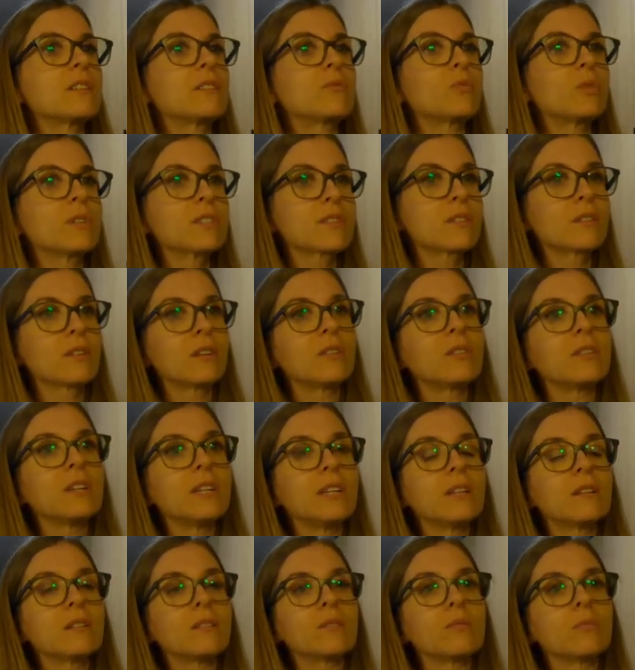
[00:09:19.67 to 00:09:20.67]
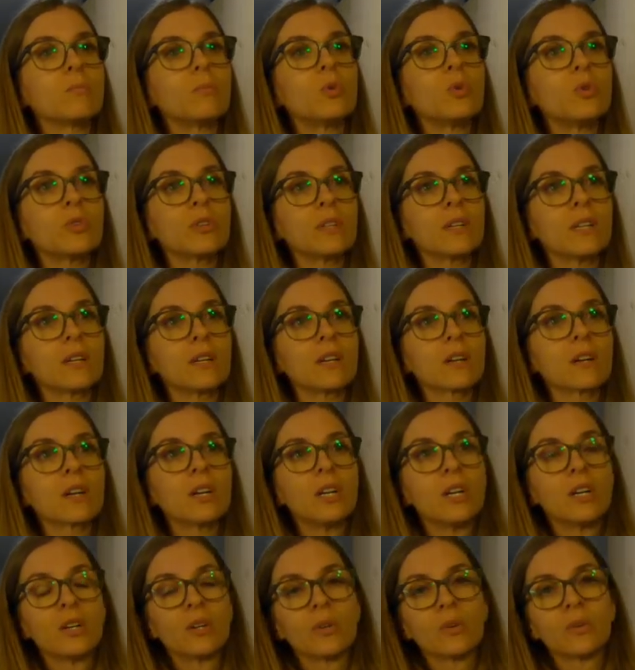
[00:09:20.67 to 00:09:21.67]
it wasn't only in the morning
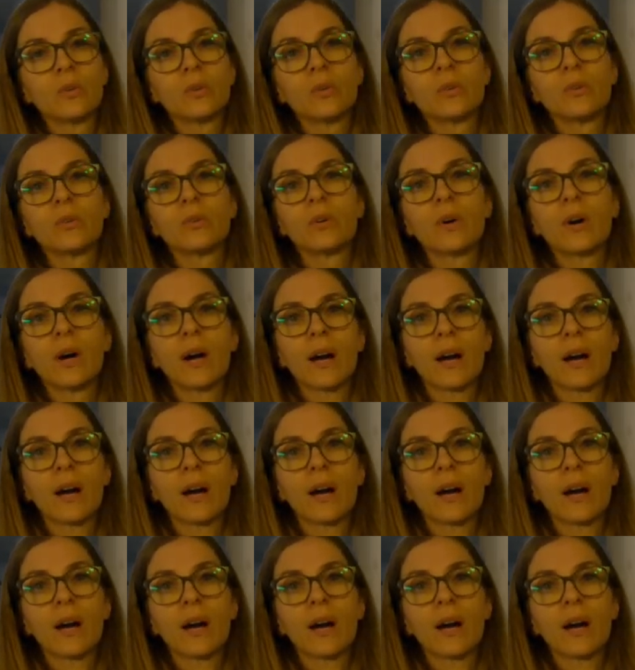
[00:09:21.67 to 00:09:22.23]
or